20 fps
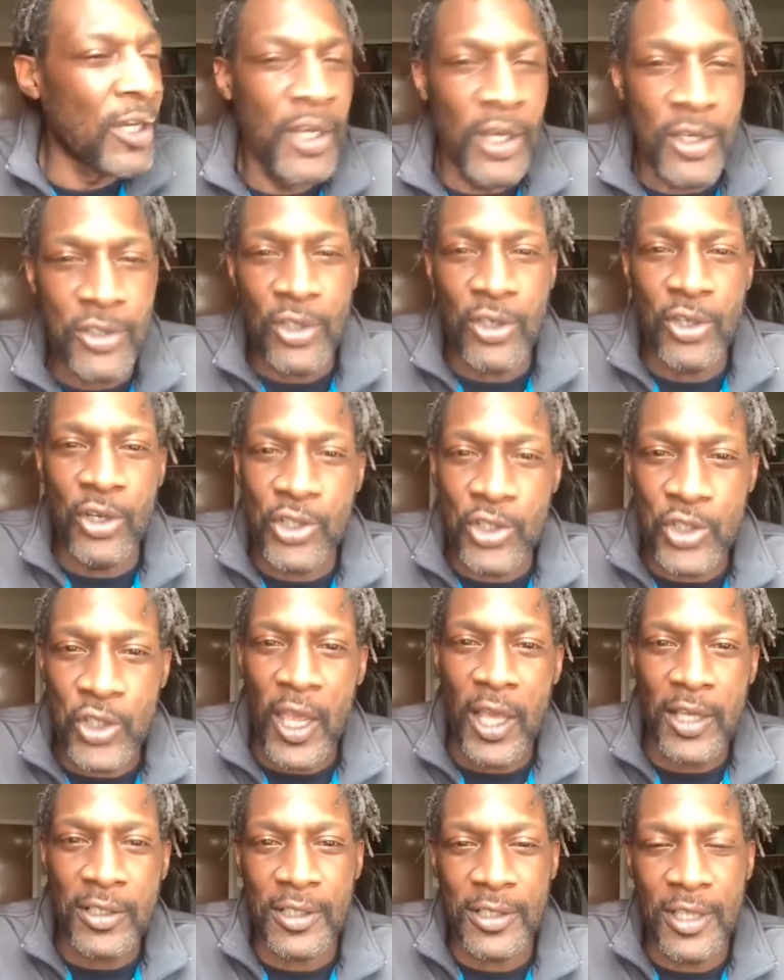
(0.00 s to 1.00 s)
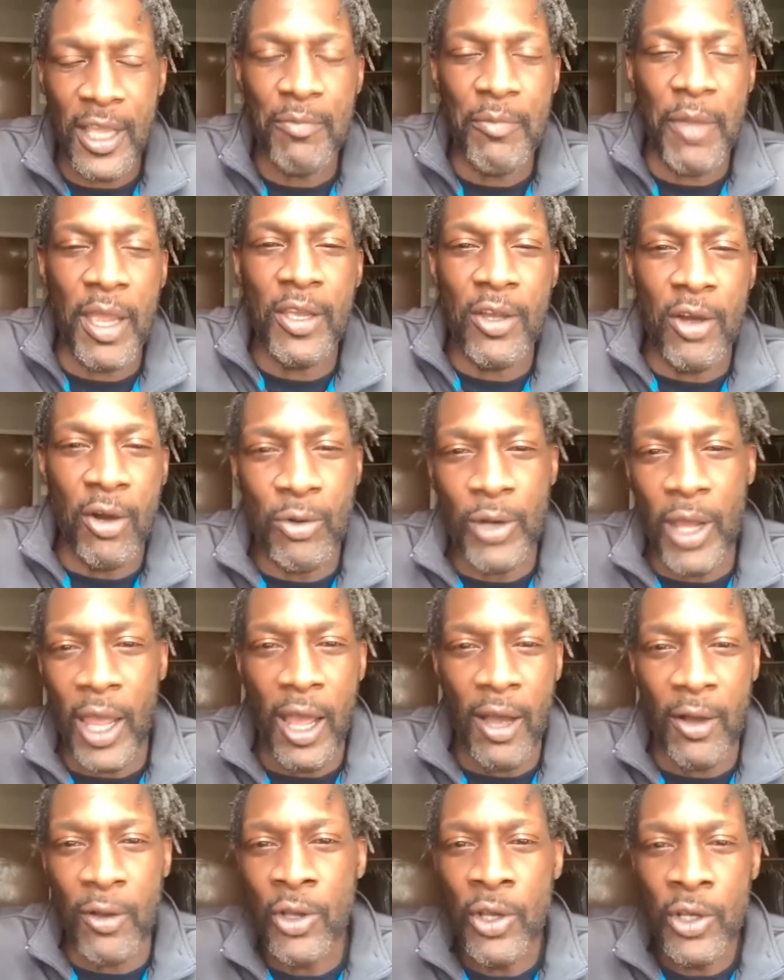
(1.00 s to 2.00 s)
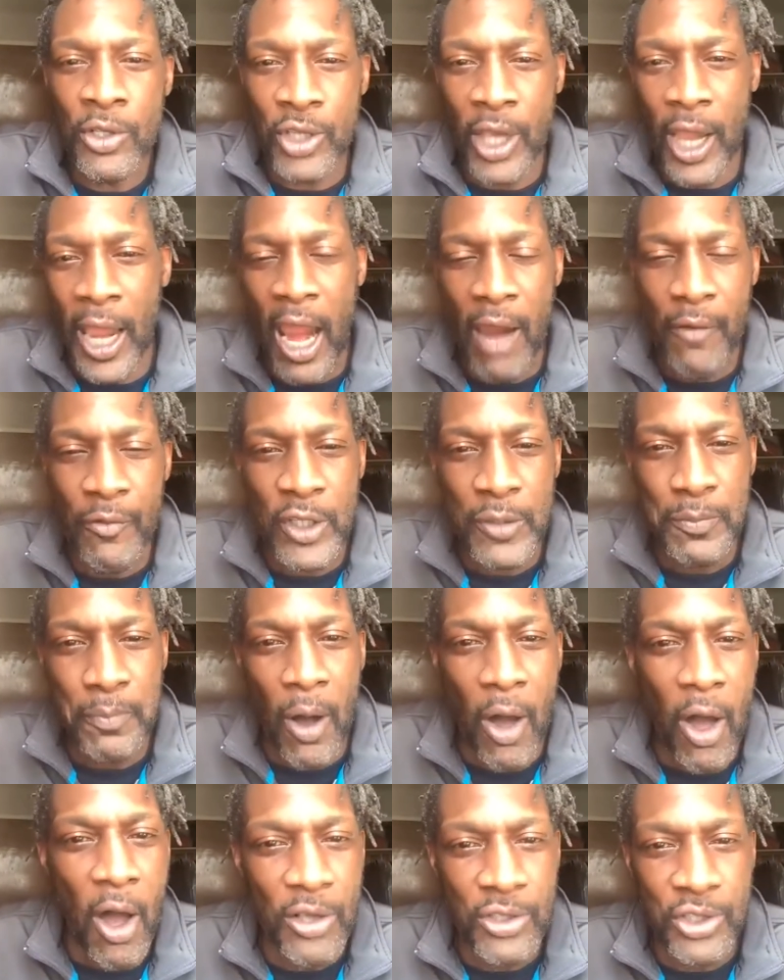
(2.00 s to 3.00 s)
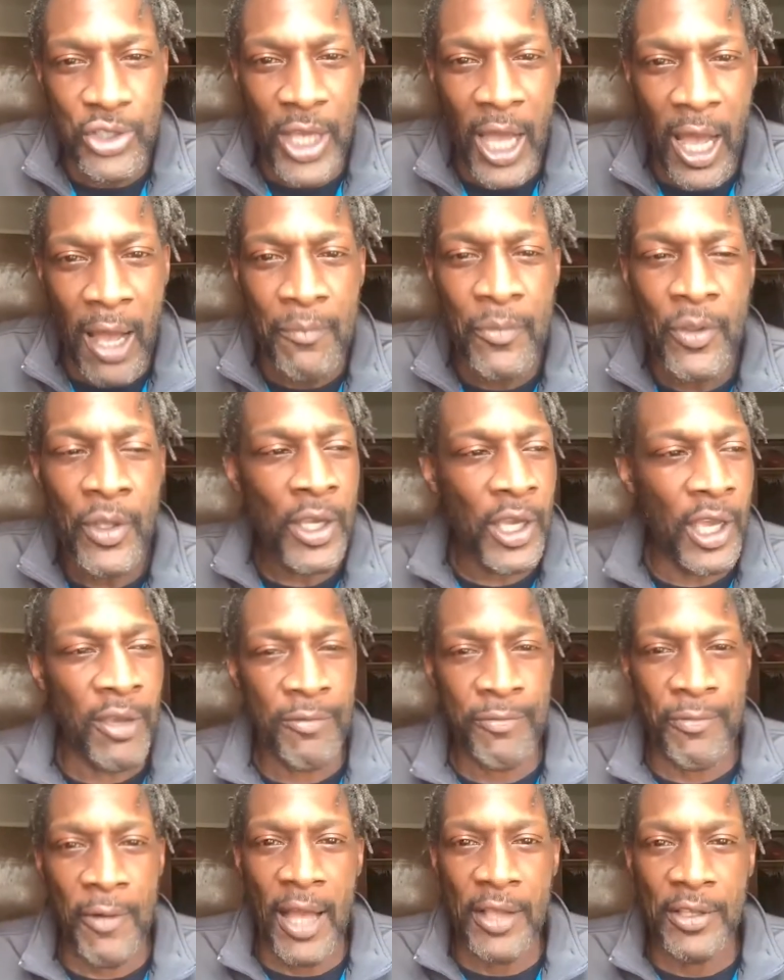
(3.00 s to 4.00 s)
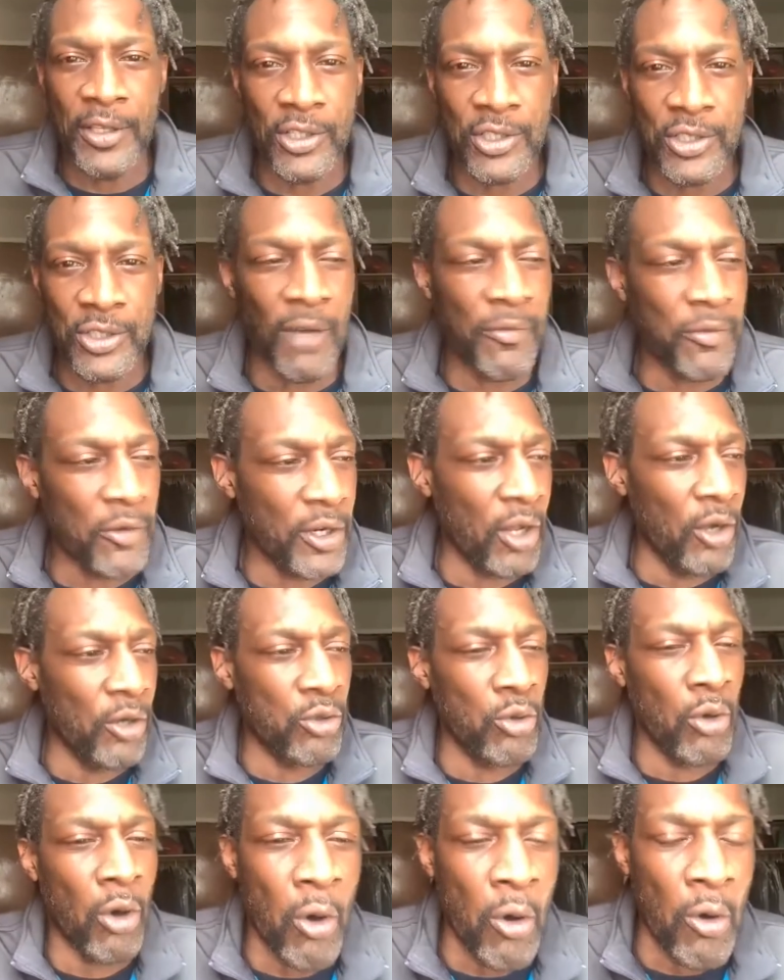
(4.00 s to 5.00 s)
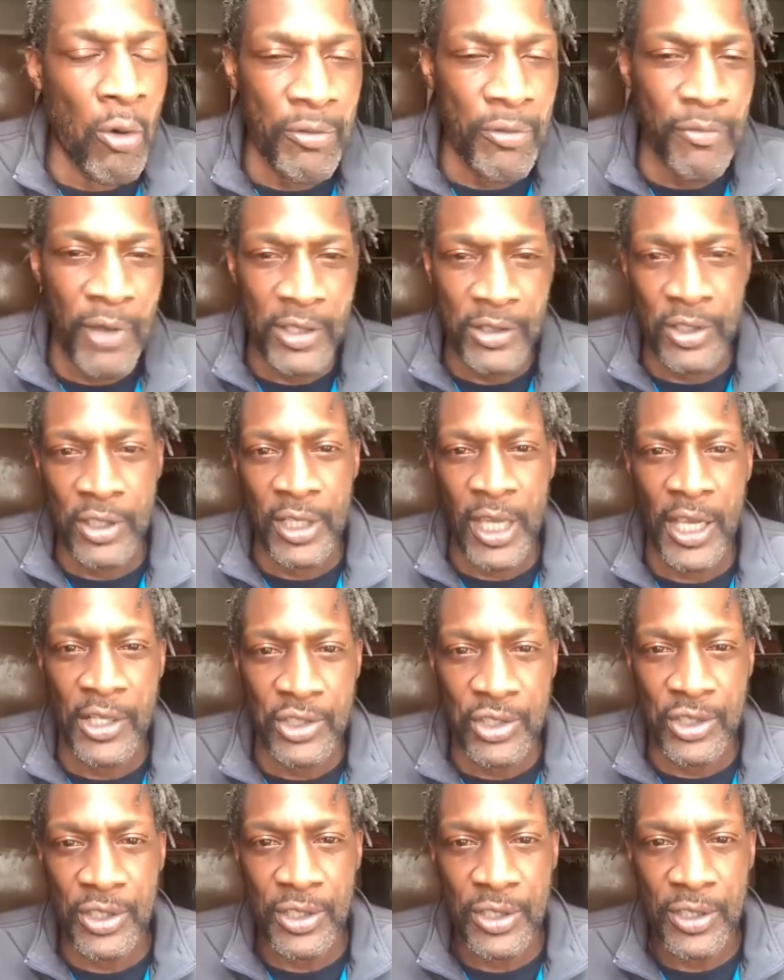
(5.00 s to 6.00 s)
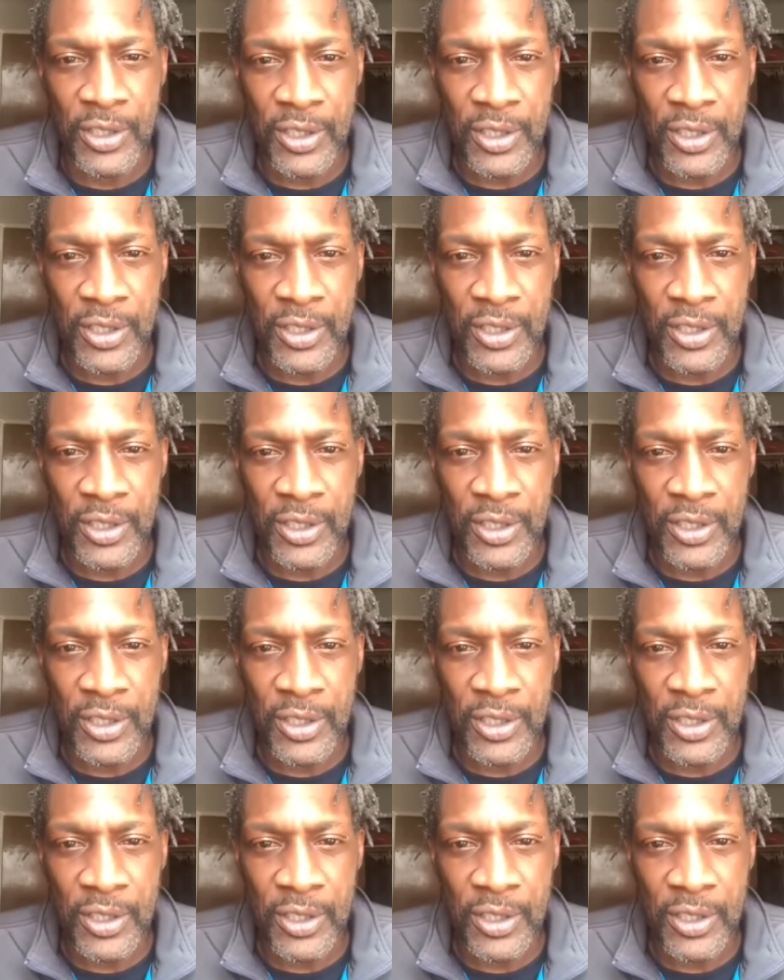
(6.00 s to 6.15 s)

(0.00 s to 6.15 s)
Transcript: There's a good chance that they may go down to Harry's pawn shop and find your stuff, but they're going to do a whole investigation.